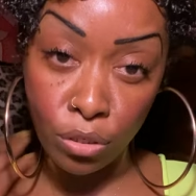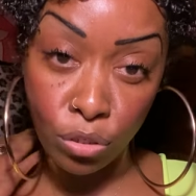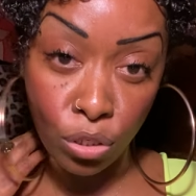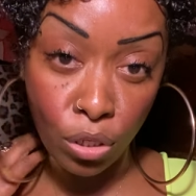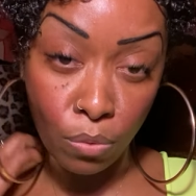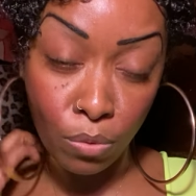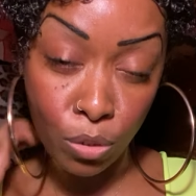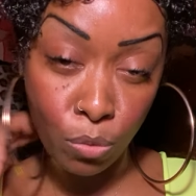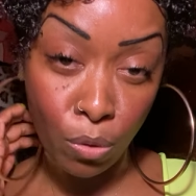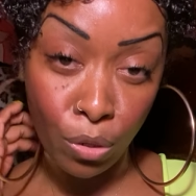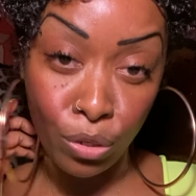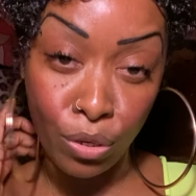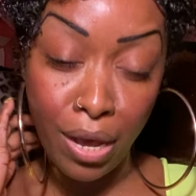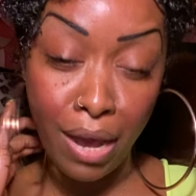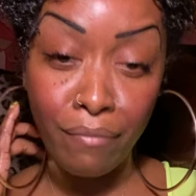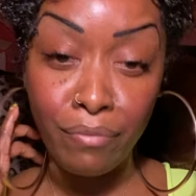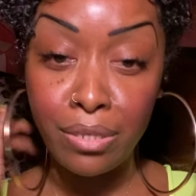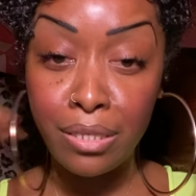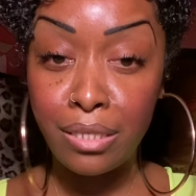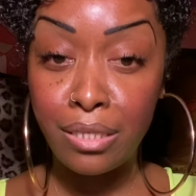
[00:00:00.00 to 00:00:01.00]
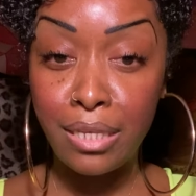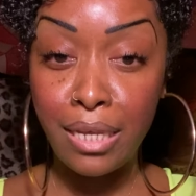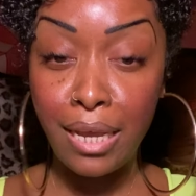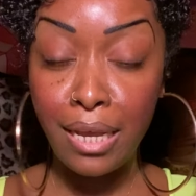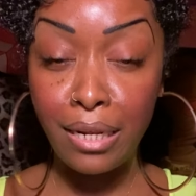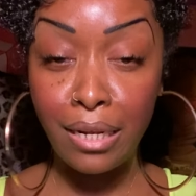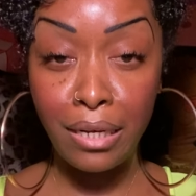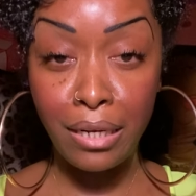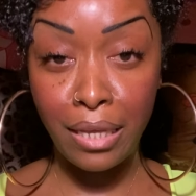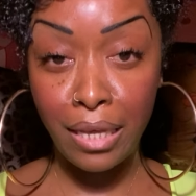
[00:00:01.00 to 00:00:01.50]
to as well you haven't
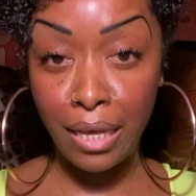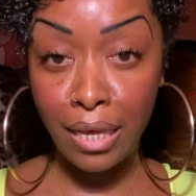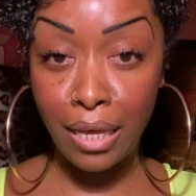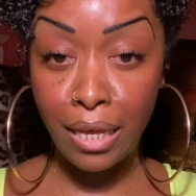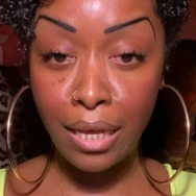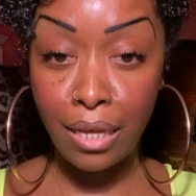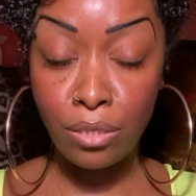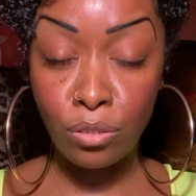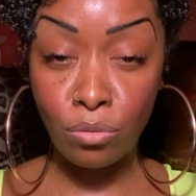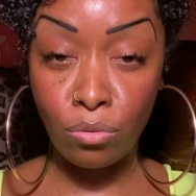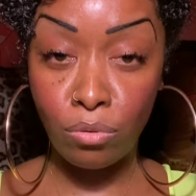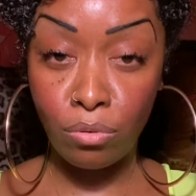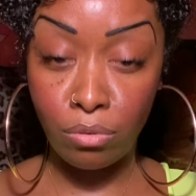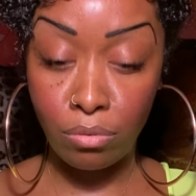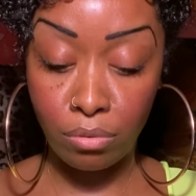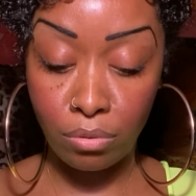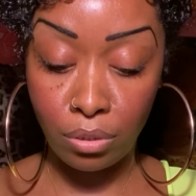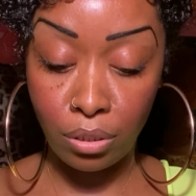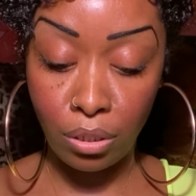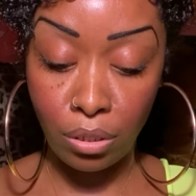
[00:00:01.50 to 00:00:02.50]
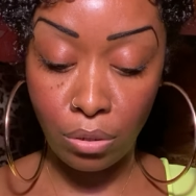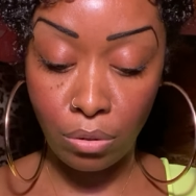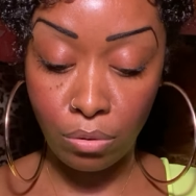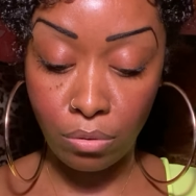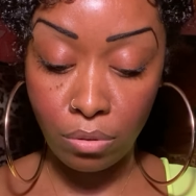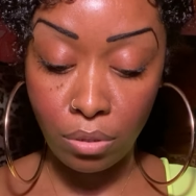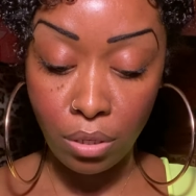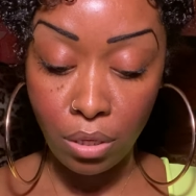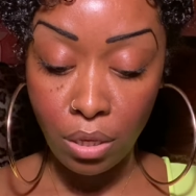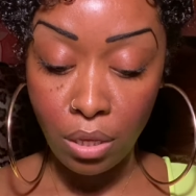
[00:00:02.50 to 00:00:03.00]
seen in years or you know